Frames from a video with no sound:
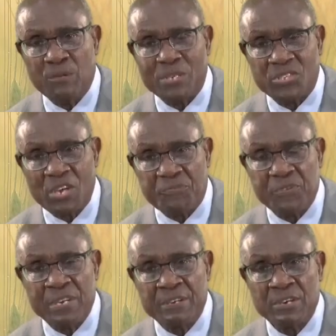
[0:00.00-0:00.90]
he was
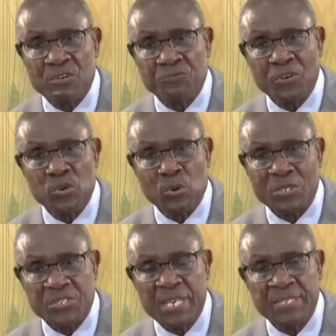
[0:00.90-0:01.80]
suffering for
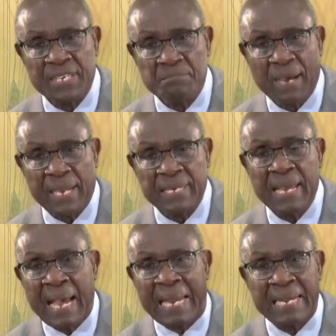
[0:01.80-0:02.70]
your sins and
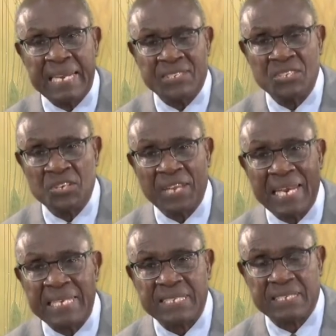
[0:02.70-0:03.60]
mine. And listen to the
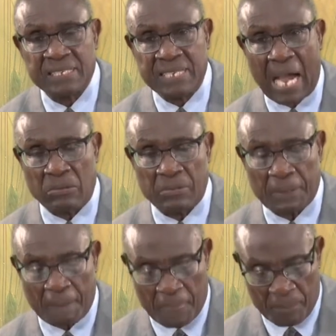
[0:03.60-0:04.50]
list now.
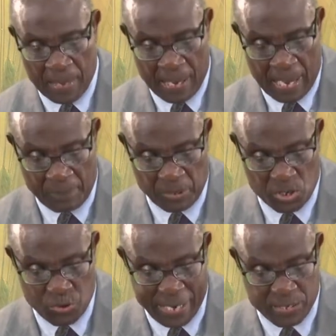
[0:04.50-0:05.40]
I'm going
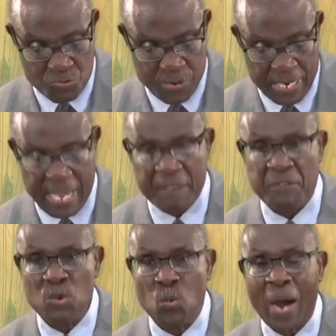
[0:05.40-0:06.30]
to try to read
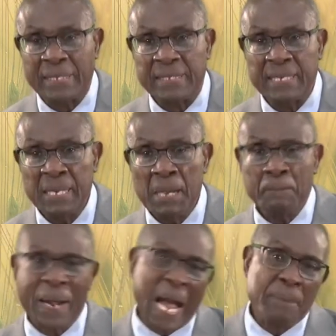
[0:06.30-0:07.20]
every one.
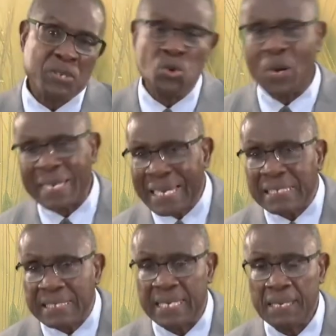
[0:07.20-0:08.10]
Perhaps you are
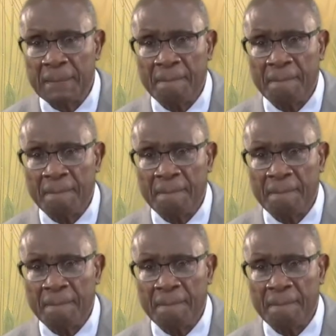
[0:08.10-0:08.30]
guilty